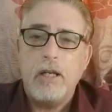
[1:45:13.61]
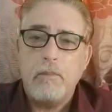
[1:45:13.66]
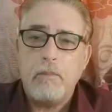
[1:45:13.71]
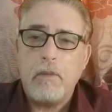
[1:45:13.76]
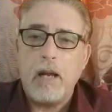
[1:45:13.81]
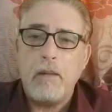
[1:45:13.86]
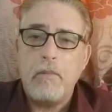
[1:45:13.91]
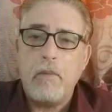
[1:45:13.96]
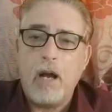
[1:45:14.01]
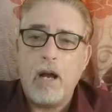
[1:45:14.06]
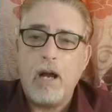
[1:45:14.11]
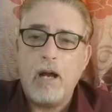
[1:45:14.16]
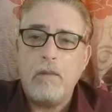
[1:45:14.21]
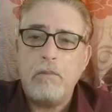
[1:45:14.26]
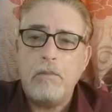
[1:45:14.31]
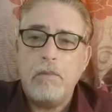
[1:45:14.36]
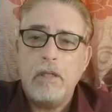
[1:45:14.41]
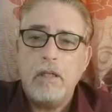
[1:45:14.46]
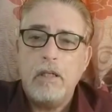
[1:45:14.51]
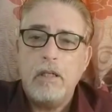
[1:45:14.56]
My mom
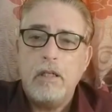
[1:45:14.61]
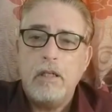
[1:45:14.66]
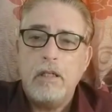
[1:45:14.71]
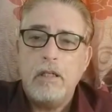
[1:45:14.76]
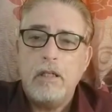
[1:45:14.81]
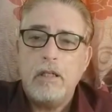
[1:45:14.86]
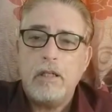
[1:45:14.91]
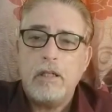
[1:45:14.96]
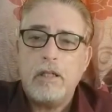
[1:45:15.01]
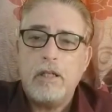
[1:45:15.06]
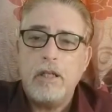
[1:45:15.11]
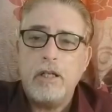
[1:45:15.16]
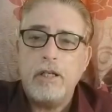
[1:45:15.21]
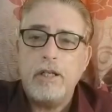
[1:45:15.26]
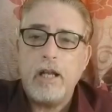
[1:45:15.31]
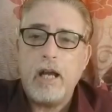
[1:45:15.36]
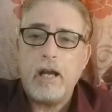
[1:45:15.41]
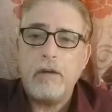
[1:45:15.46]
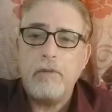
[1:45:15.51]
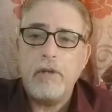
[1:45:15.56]
could
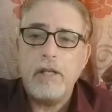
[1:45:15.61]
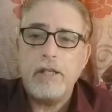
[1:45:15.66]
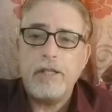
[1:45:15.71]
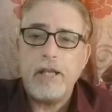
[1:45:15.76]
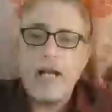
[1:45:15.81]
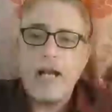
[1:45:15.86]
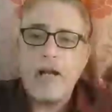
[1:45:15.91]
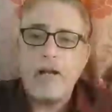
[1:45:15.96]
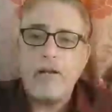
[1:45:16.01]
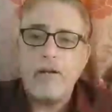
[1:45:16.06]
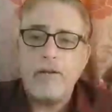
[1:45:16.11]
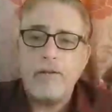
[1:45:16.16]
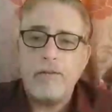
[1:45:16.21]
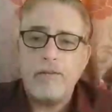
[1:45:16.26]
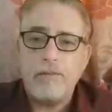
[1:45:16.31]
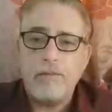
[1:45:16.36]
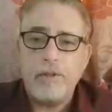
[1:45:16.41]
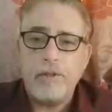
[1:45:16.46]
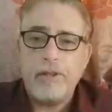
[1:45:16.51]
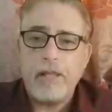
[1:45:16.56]
not reach out
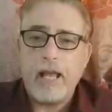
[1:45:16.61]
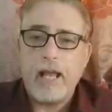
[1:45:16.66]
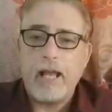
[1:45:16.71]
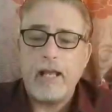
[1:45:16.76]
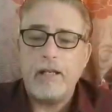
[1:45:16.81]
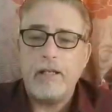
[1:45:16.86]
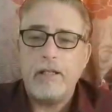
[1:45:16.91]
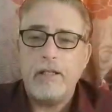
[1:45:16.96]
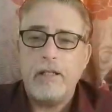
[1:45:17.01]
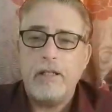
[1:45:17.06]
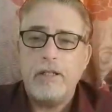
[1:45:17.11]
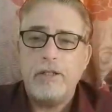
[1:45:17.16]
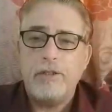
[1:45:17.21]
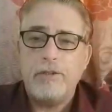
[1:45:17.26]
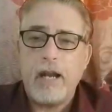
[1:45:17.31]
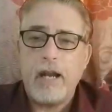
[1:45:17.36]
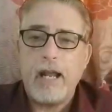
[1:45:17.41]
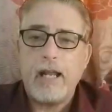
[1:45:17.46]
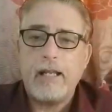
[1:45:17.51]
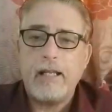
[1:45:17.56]
with that.
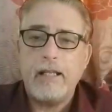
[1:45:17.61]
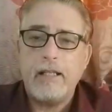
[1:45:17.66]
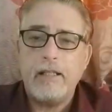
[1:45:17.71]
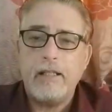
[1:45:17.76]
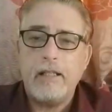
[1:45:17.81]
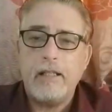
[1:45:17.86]
Track and